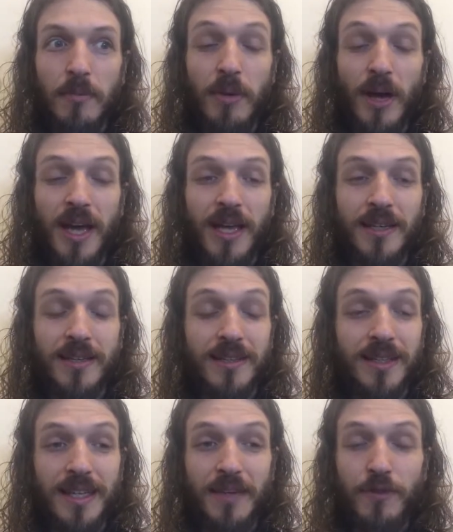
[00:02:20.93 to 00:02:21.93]
but
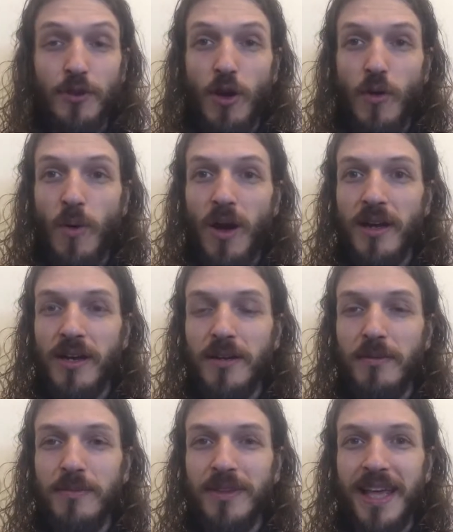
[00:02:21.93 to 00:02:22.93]
if you don't want
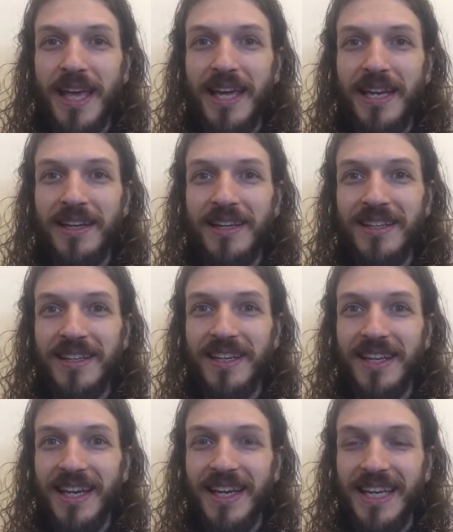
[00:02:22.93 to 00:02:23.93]
them, then
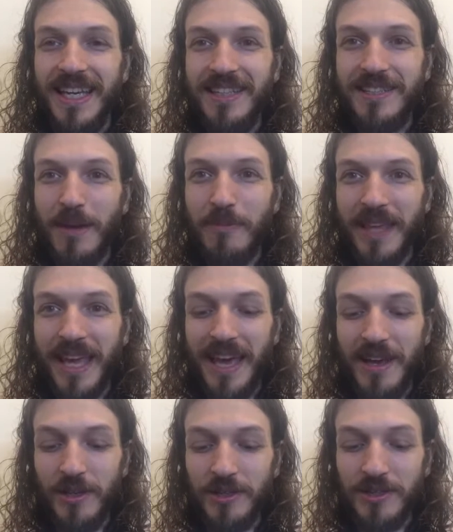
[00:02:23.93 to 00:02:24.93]
eat something
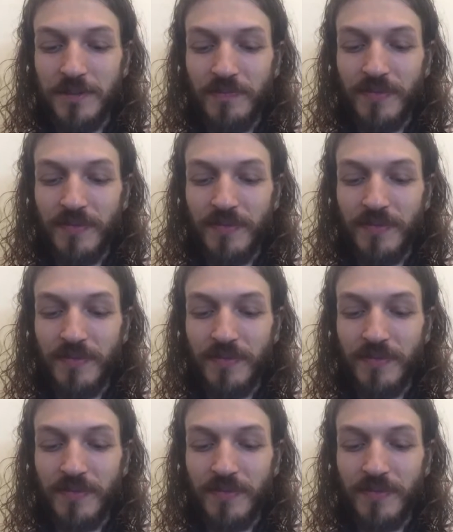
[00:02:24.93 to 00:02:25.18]
else.